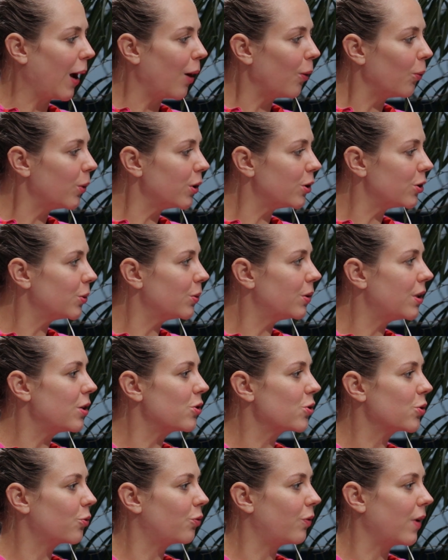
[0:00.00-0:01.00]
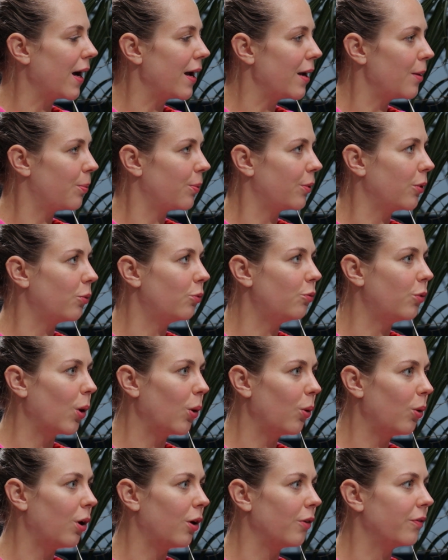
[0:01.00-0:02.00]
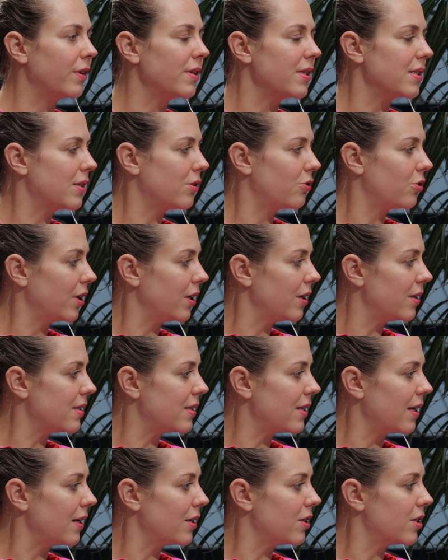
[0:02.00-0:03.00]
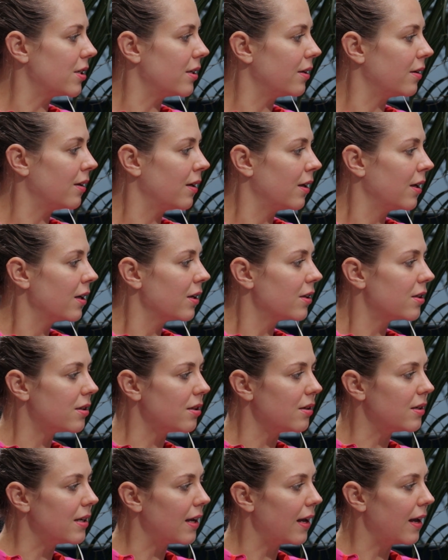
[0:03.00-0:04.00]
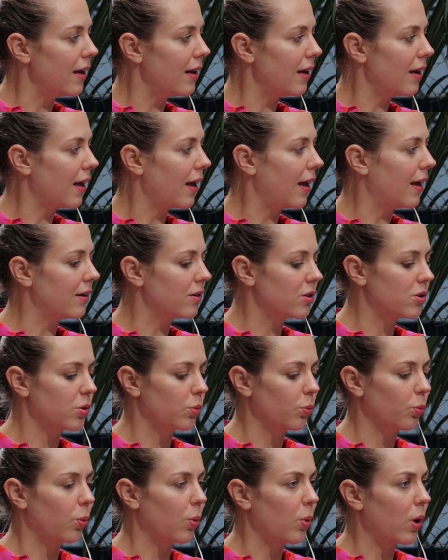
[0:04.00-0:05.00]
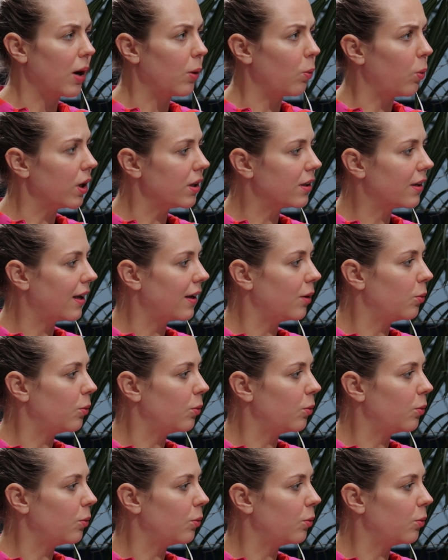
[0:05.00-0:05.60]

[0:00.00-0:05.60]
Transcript: would you describe the role of this train station today, and what can